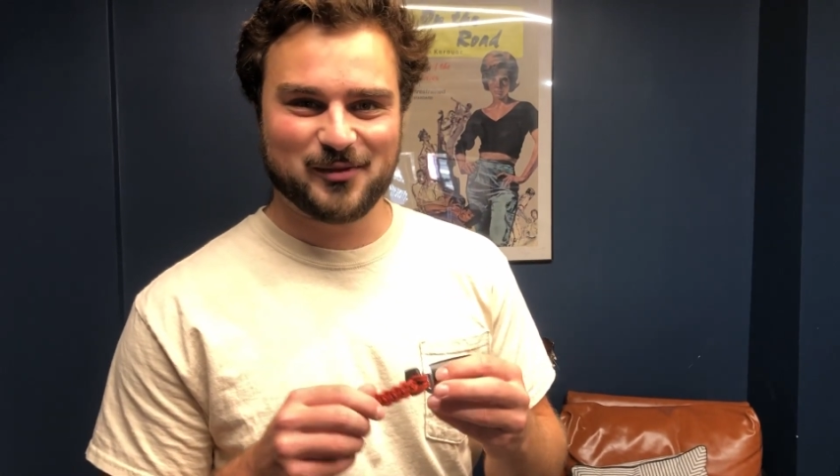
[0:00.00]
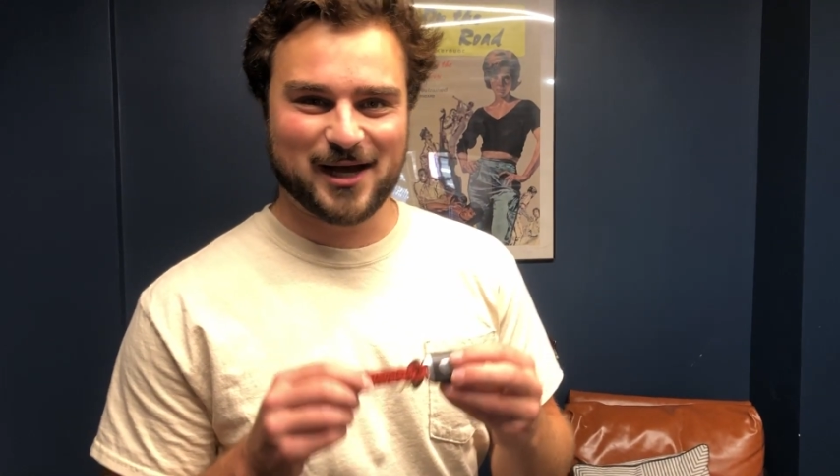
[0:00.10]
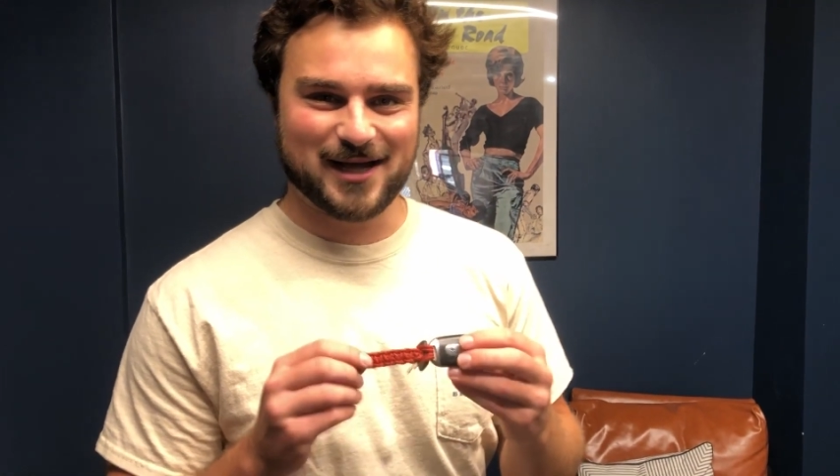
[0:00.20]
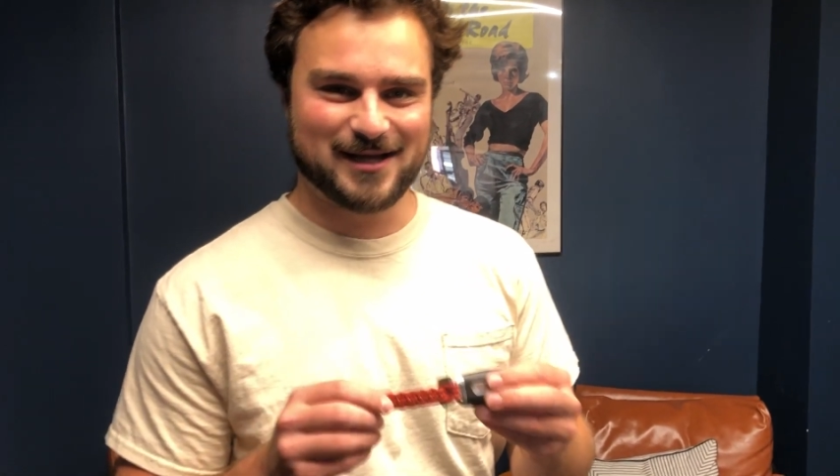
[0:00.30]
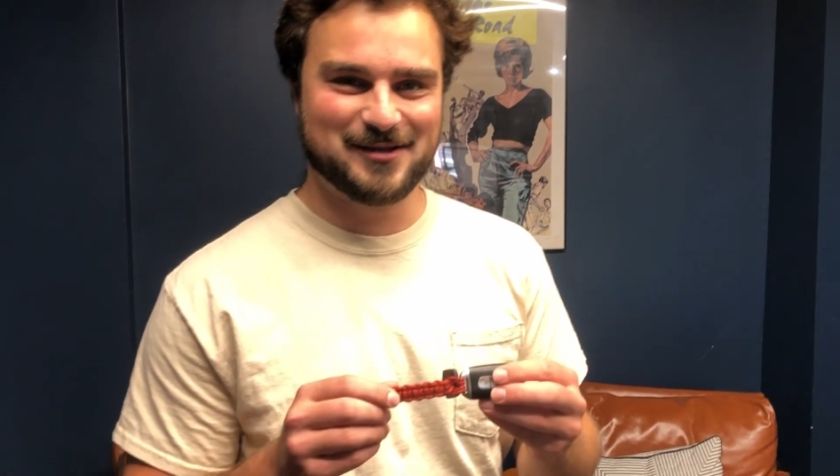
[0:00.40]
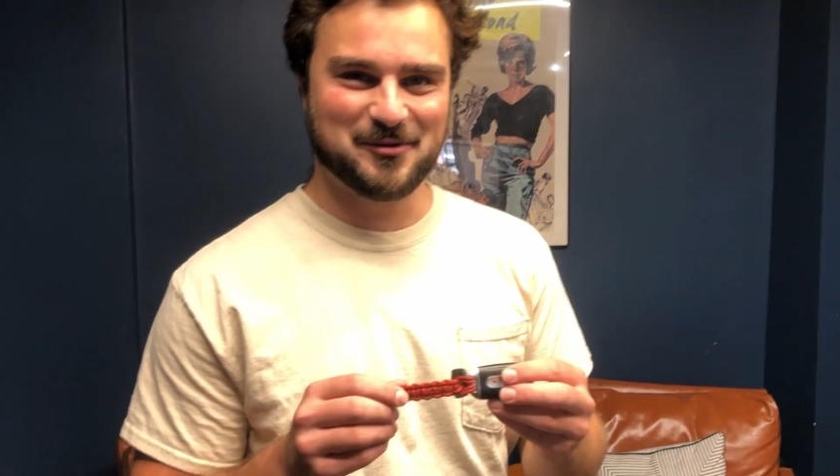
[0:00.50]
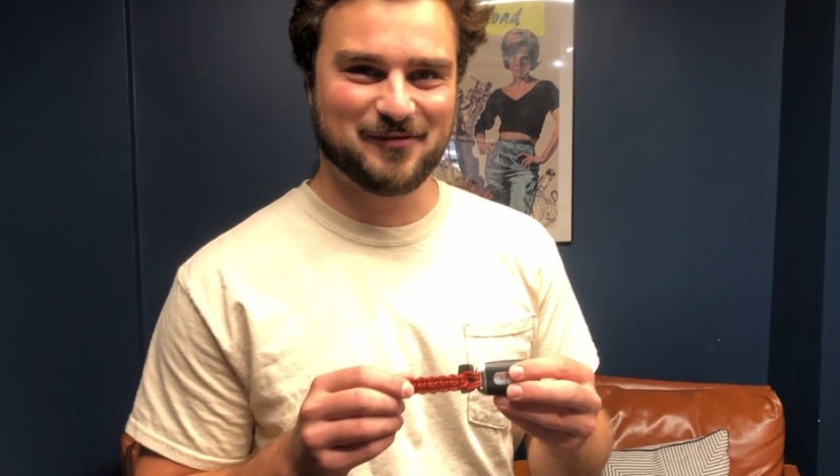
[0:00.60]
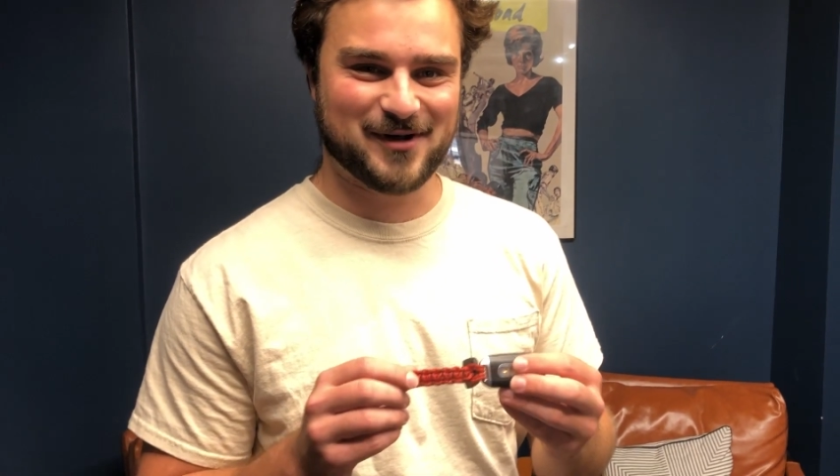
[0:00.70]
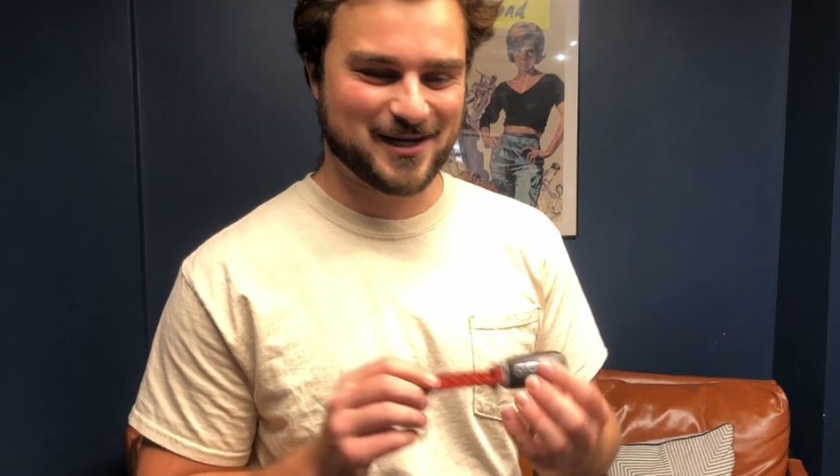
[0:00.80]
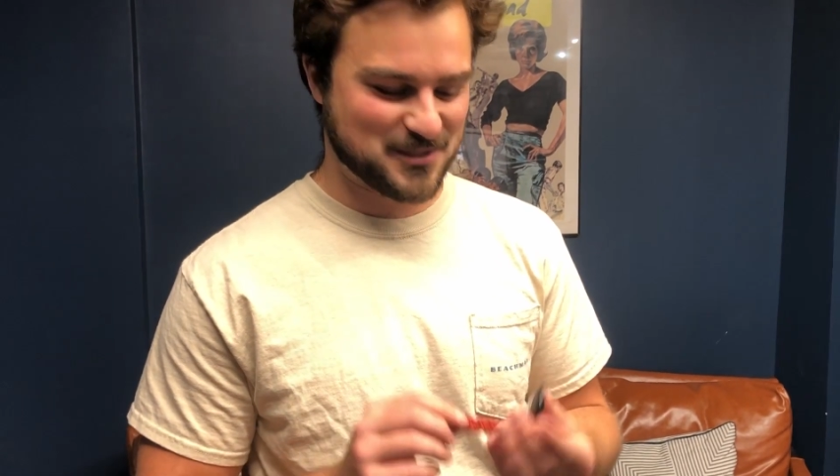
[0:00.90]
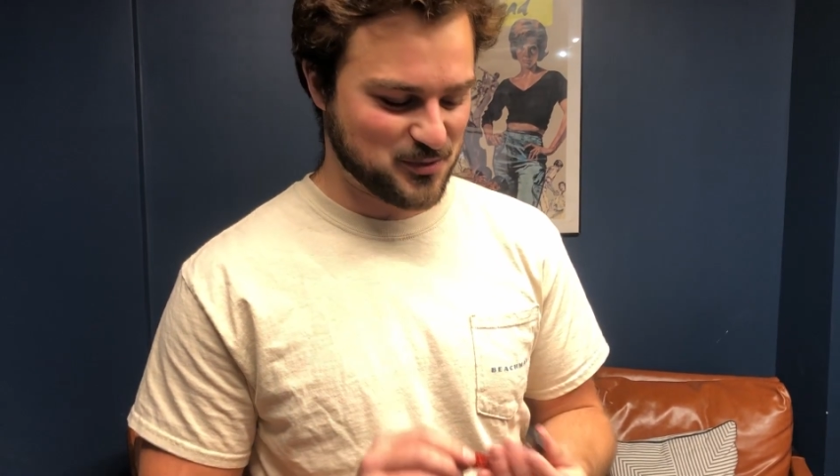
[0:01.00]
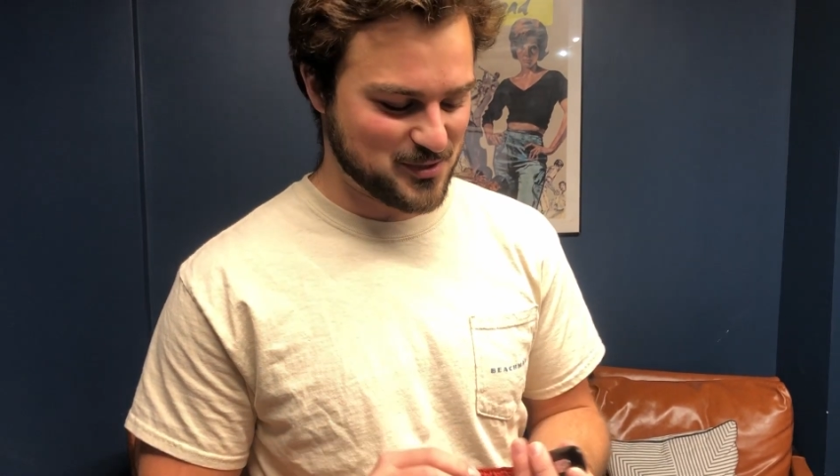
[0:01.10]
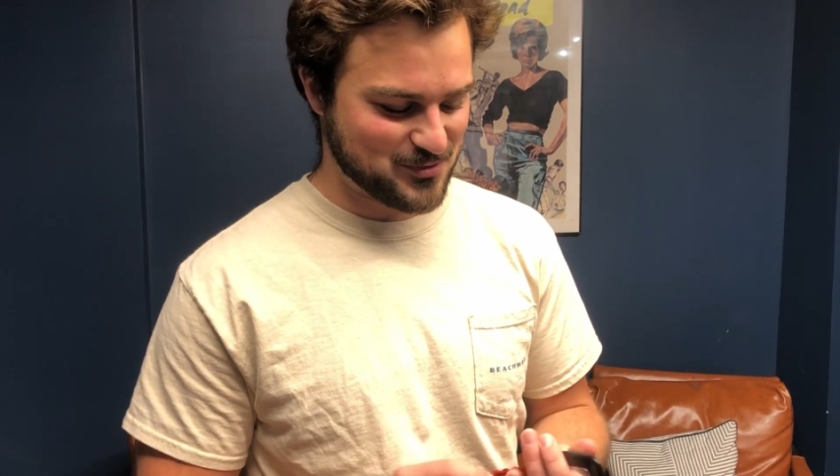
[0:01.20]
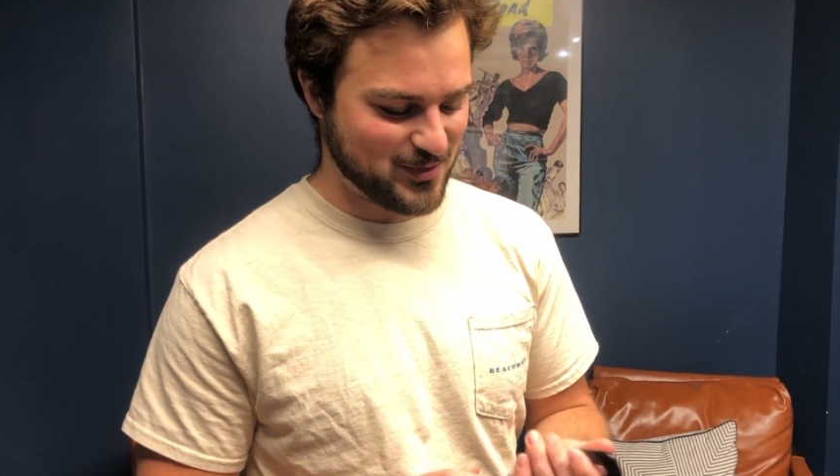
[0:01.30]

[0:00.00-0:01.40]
by one of our customers,